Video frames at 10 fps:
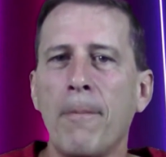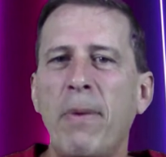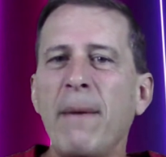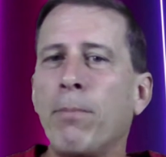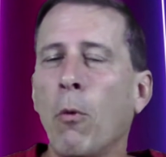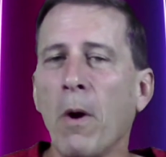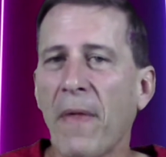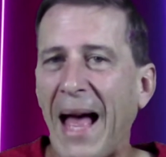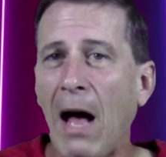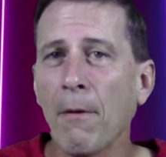People
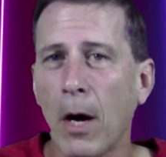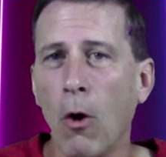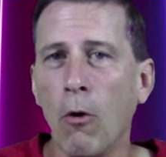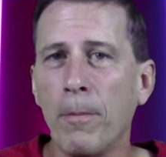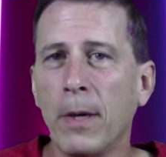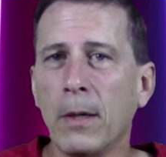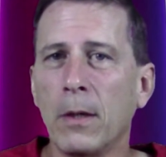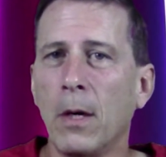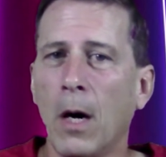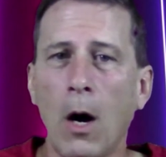without hope
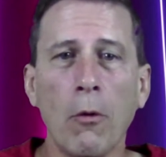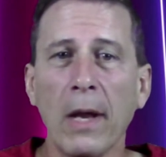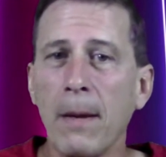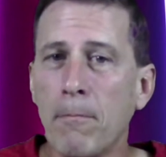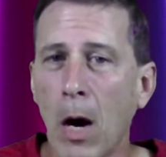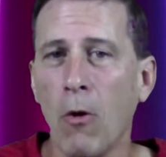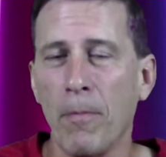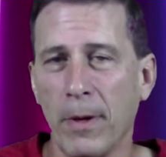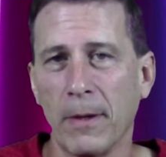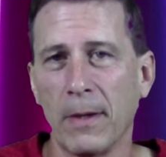only mope.